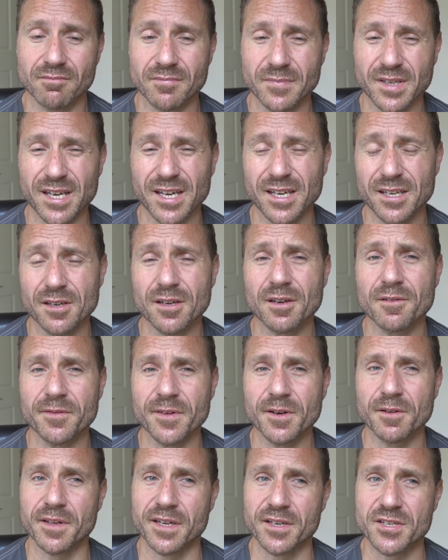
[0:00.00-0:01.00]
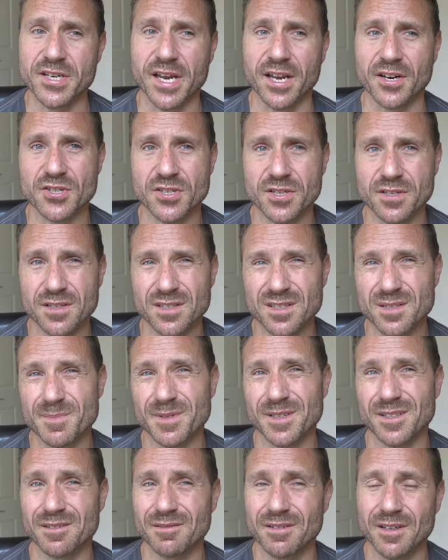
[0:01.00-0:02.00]
yeah, you can feel the injections,
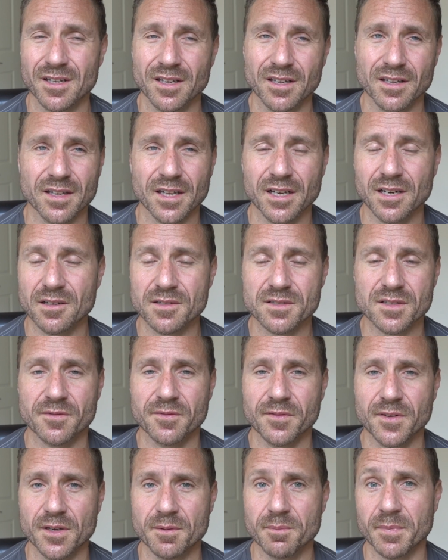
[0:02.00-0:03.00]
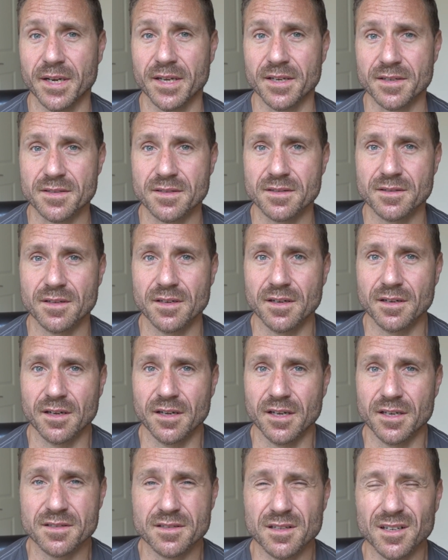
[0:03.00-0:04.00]
but they last a few minutes.
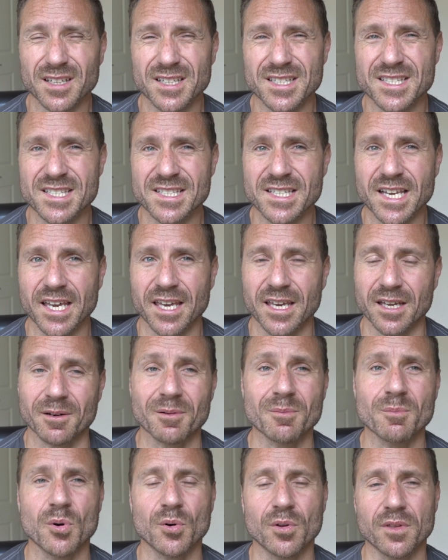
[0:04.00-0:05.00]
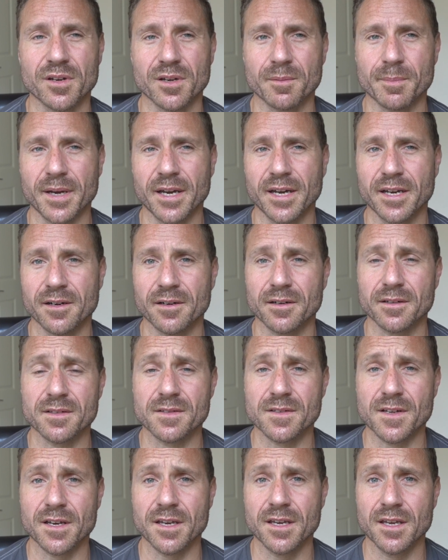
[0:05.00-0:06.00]
It's like a stinging more than a pain, I'd
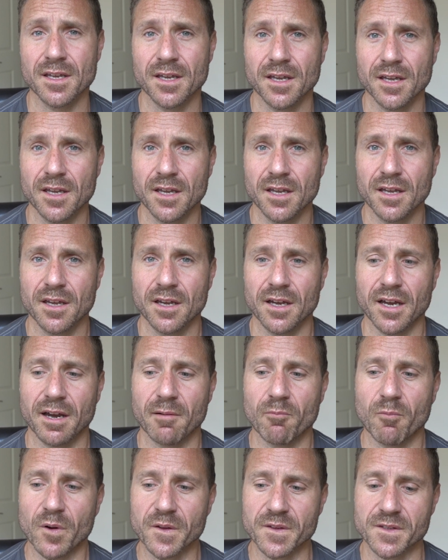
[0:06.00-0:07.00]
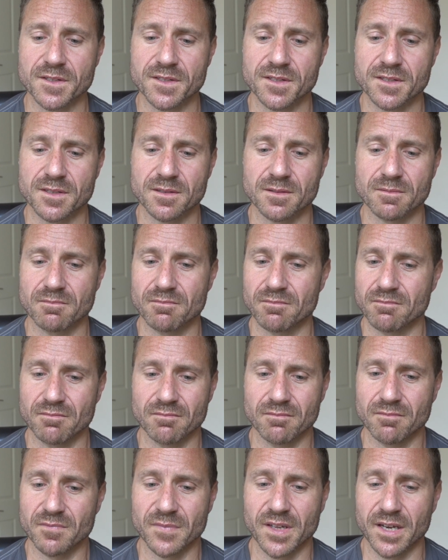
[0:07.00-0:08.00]
say. And once
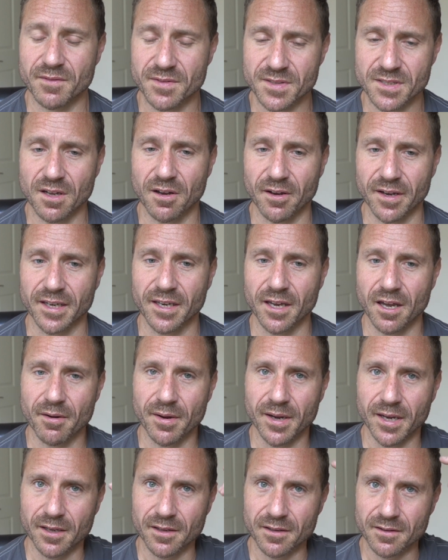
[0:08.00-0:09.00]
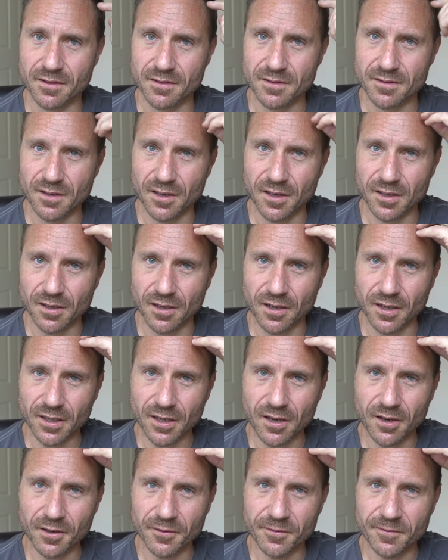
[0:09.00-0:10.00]
they've started going, I
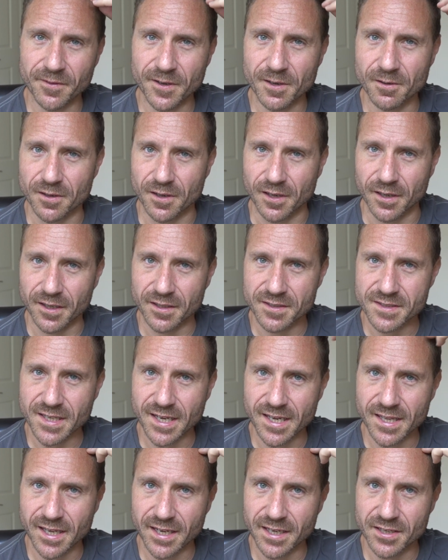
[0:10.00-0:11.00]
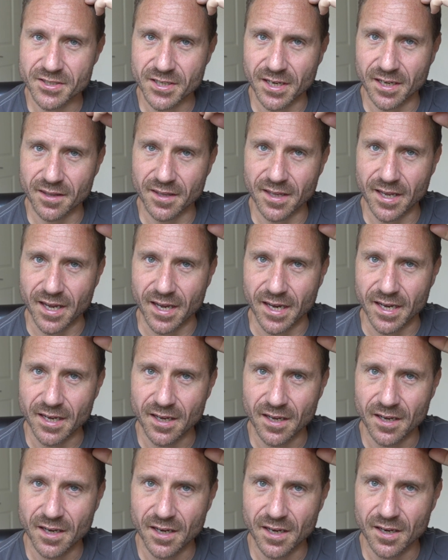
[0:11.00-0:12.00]
kind of feel like, say they inject there,
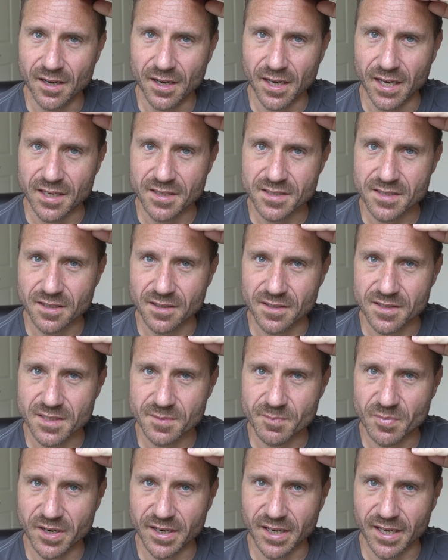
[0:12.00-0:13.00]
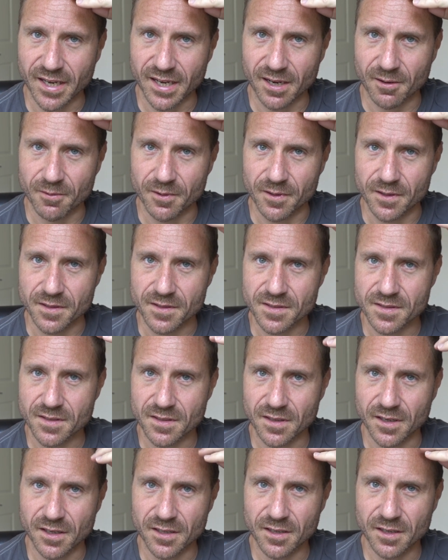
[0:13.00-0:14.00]
it starts spreading outwards,
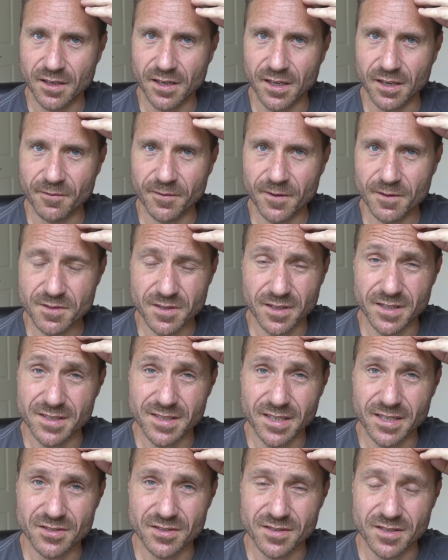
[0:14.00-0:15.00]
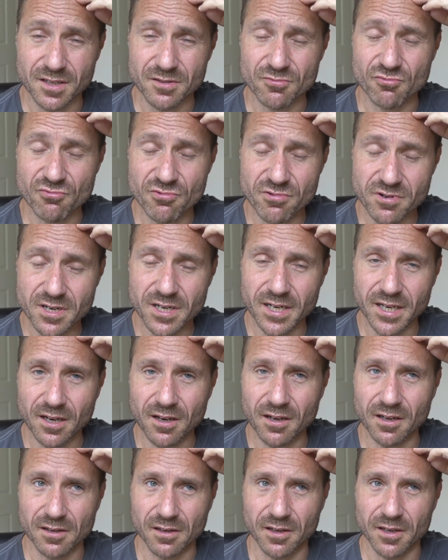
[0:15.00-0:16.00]
and it feels like your skin just goes really
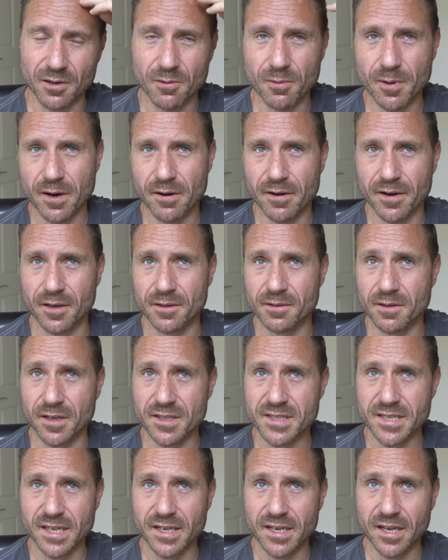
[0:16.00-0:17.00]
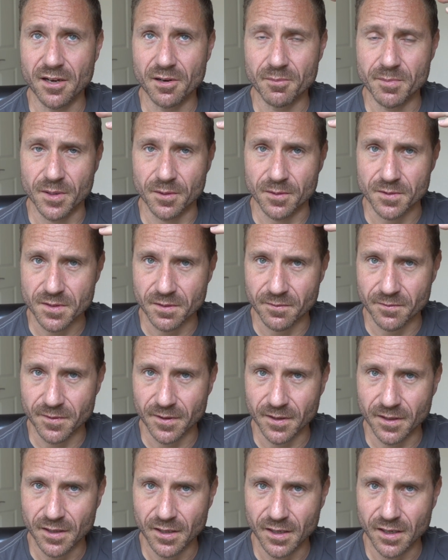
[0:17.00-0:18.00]
hard, like you're wearing a tin helmet or
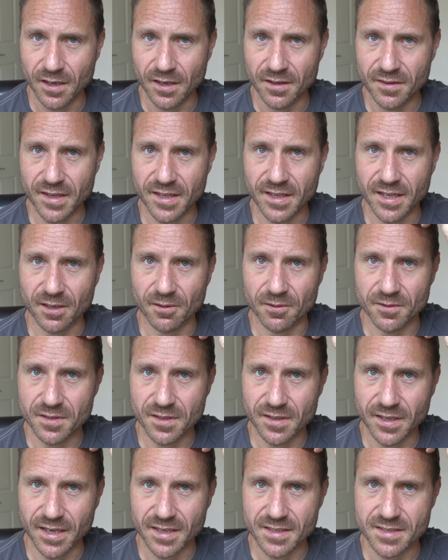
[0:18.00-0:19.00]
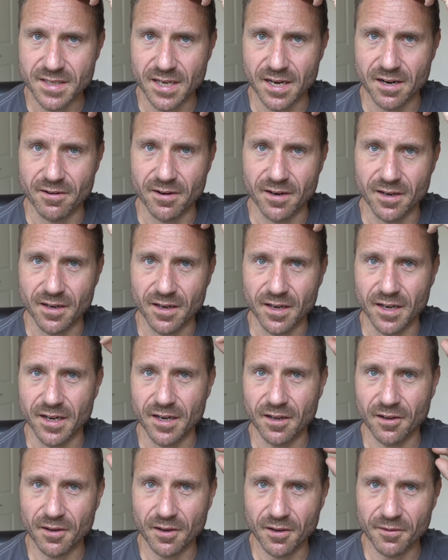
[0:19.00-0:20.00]
something. Then they go on to the next area, and
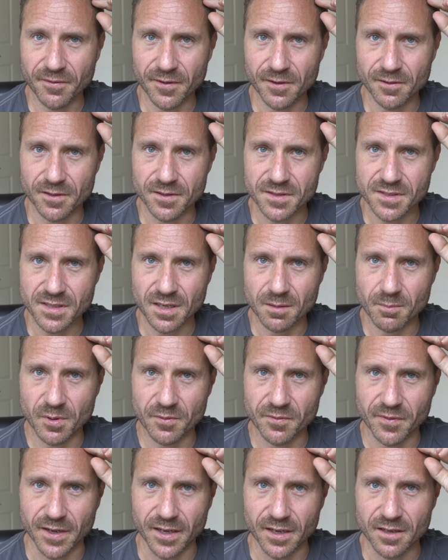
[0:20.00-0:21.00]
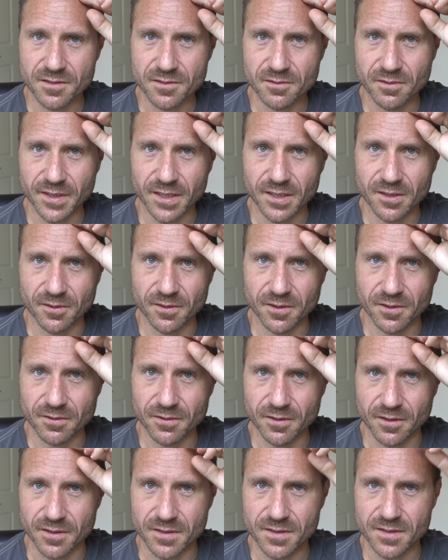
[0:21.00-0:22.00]
I feel that some of it has already gone
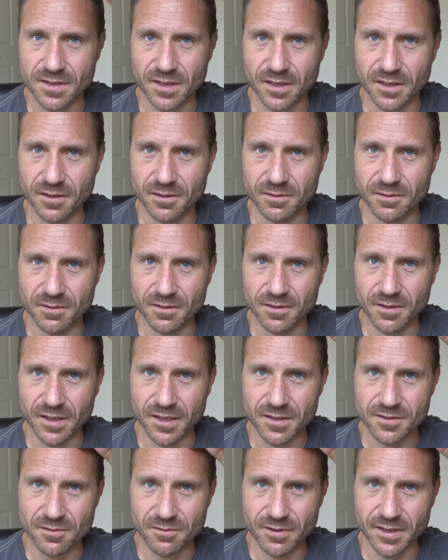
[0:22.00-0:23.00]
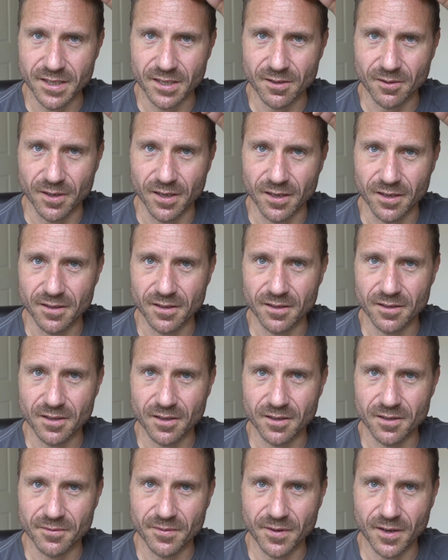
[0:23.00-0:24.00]
across, so it's already quite
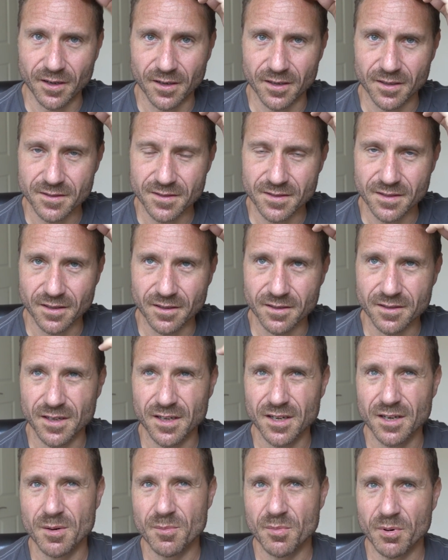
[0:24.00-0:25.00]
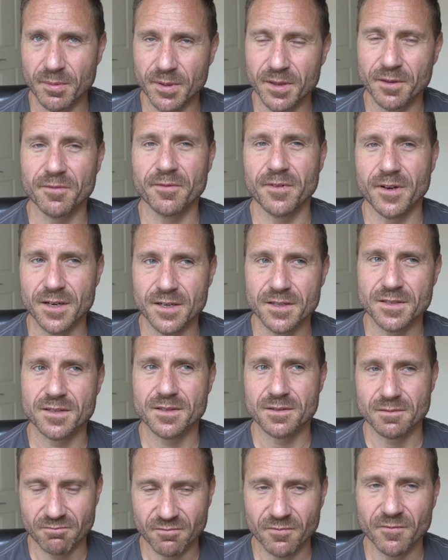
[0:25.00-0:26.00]
kind of hard. So probably the
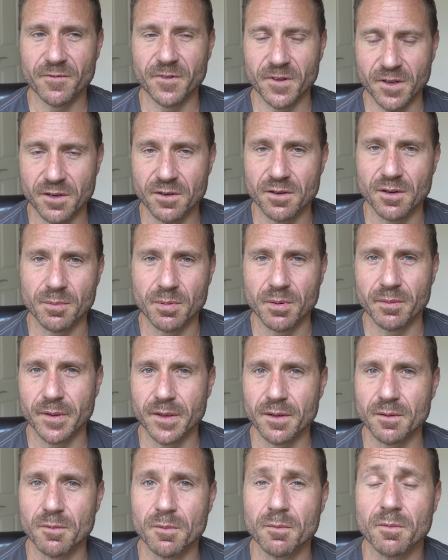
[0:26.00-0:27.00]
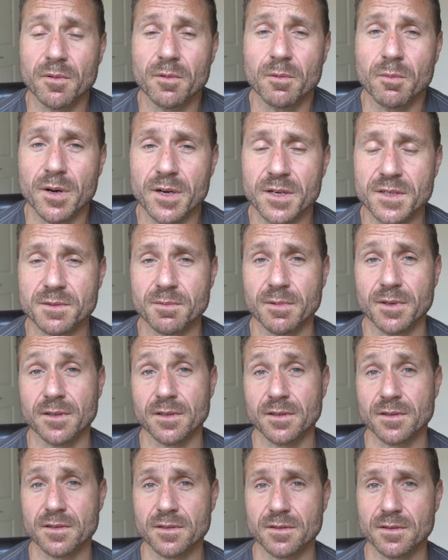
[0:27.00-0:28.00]
first few are probably the worst
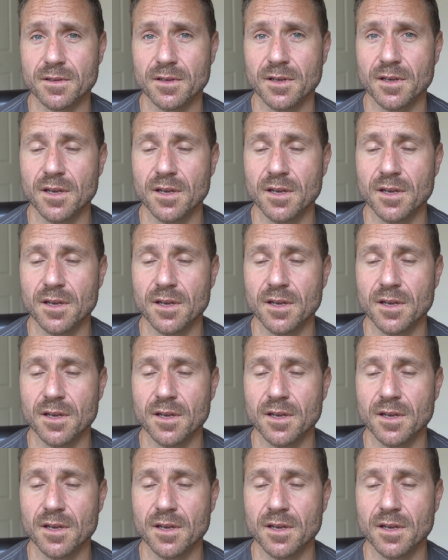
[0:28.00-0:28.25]
ones.